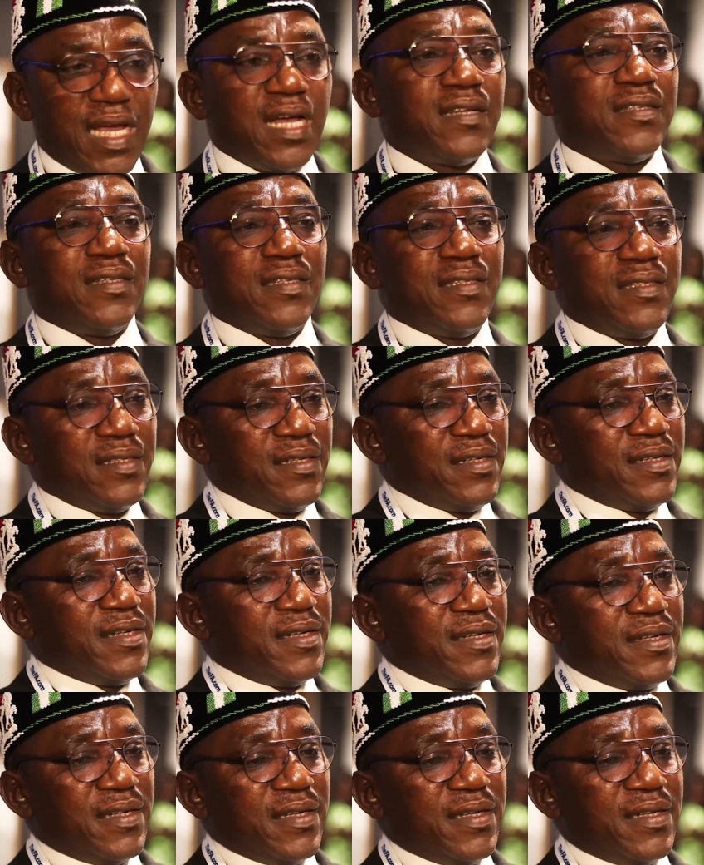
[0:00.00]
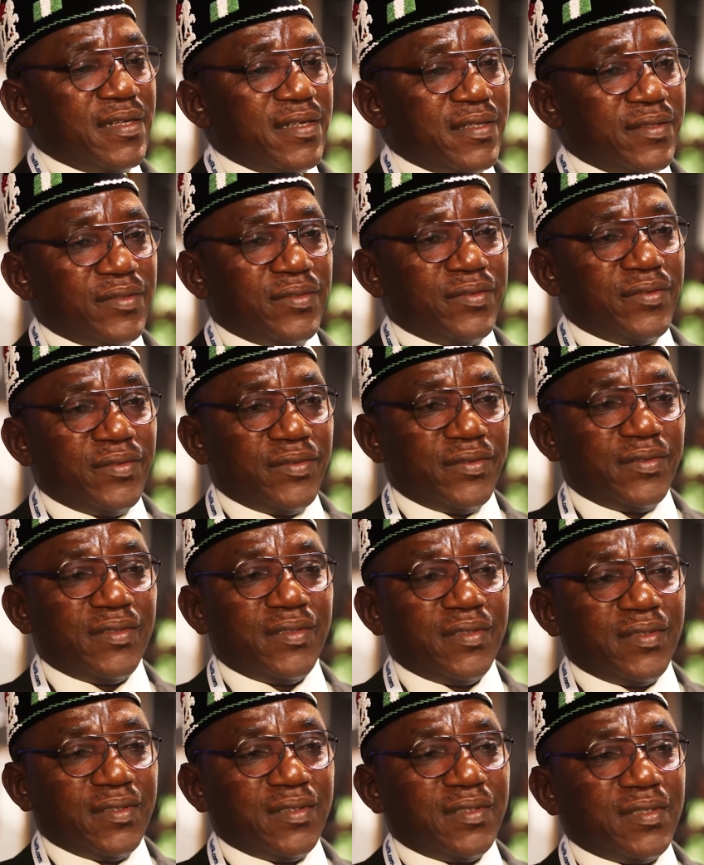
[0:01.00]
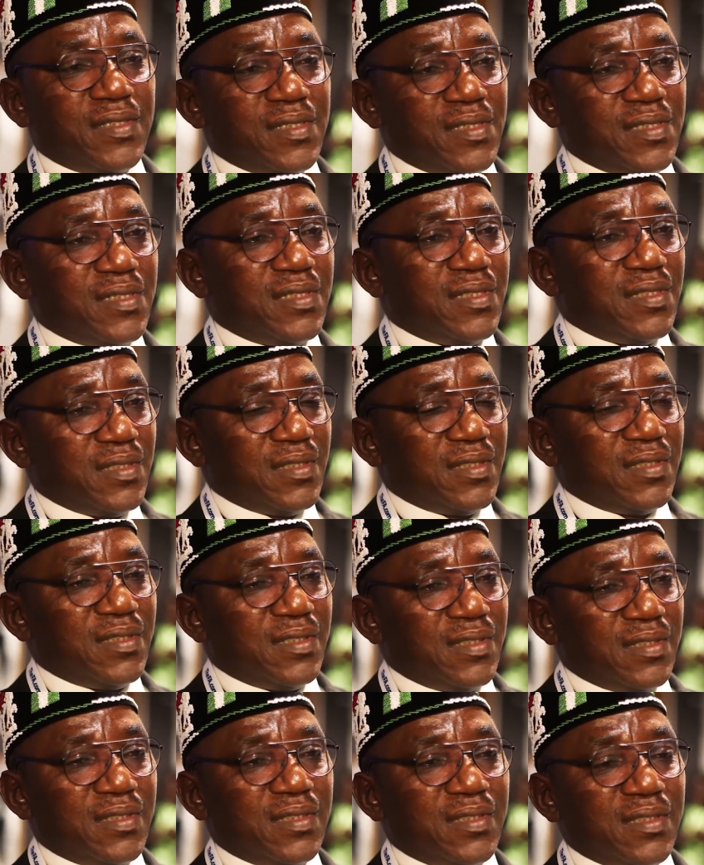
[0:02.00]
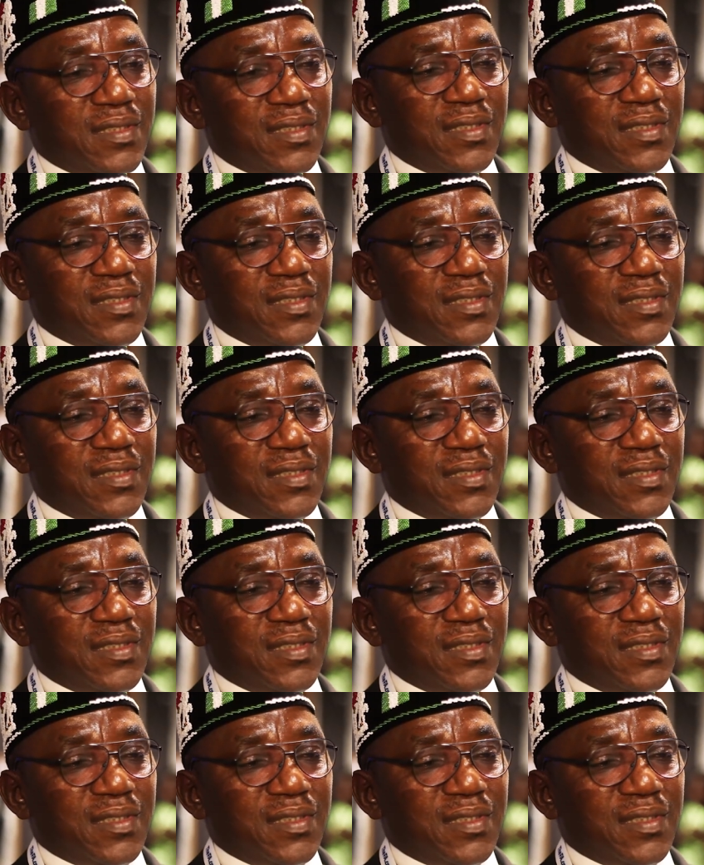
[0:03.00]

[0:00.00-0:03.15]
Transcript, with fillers: you won't be relying on the federal government and the sports ministry?